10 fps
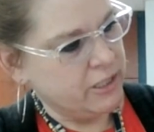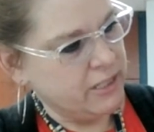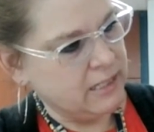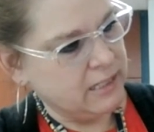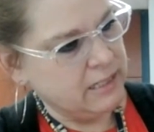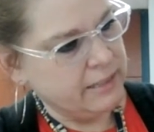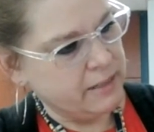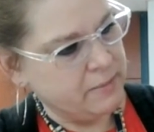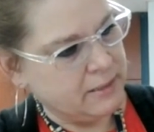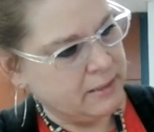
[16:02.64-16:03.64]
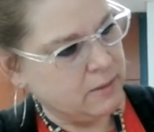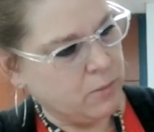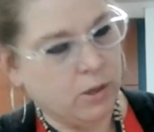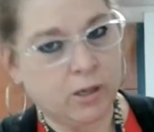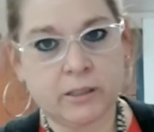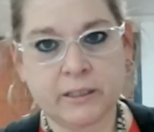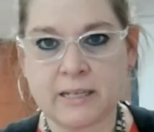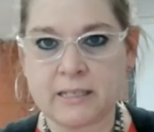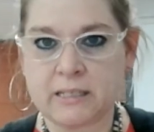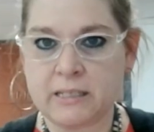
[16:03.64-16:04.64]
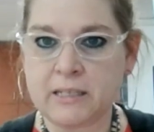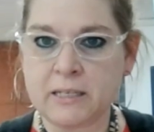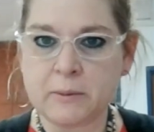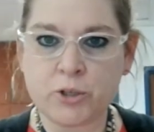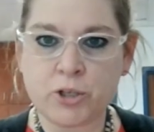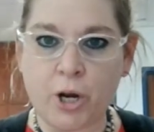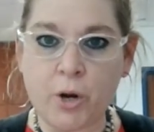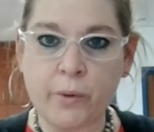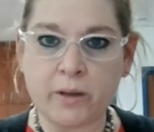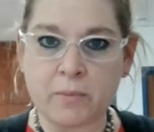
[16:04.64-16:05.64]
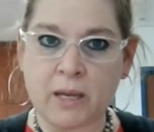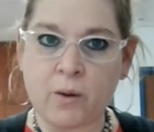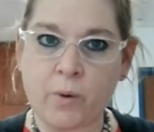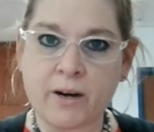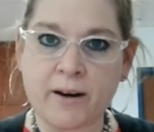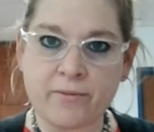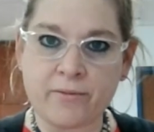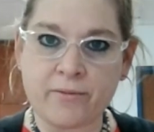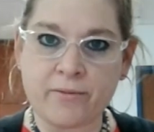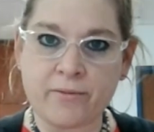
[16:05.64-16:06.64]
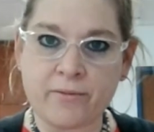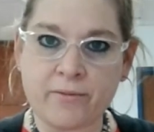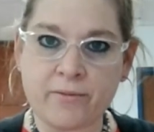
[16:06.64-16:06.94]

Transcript: intestines and my small intestines. It's showing me where everything is